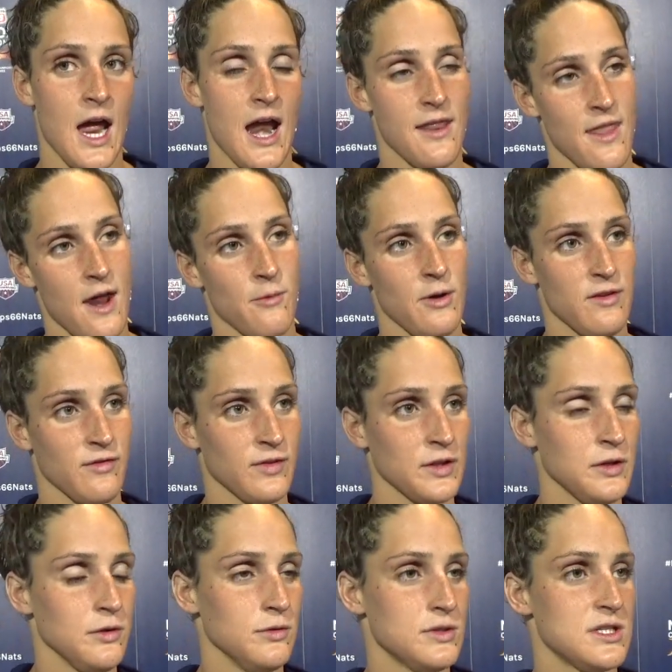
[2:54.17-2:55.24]
and then we
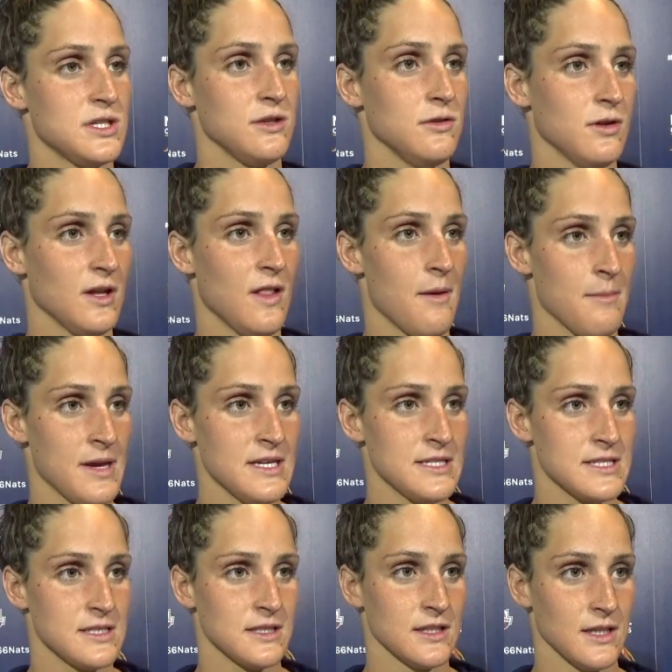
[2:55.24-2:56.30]
flew to
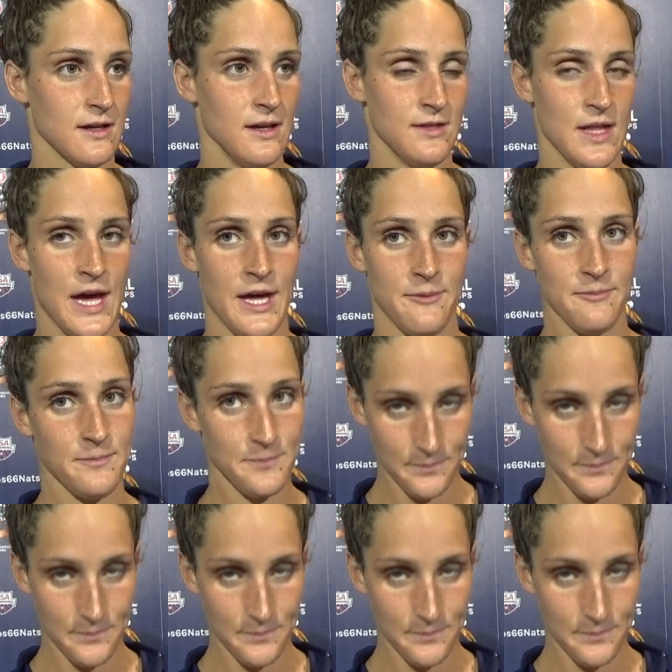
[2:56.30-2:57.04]
Columbus, and then